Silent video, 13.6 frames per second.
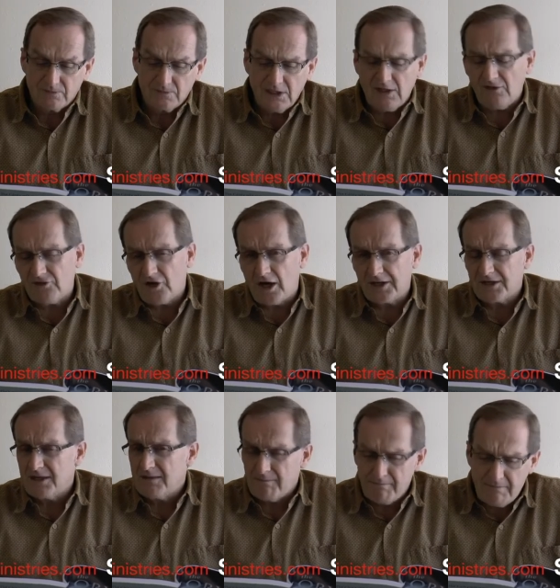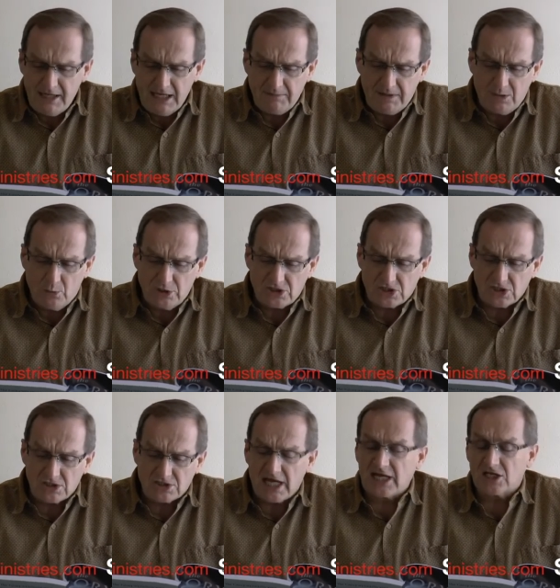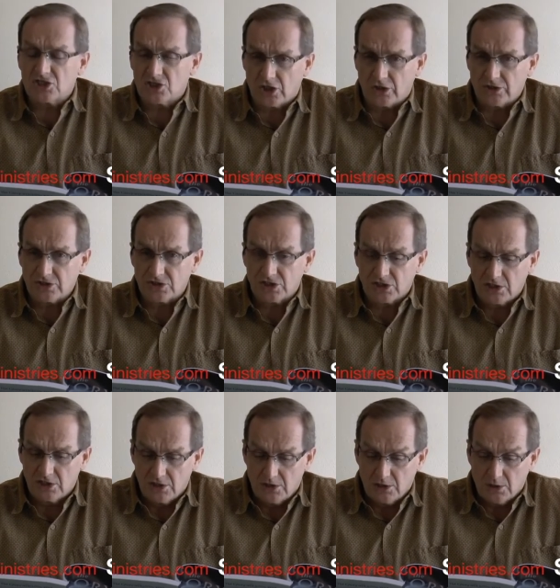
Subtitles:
He thought maybe we should take a church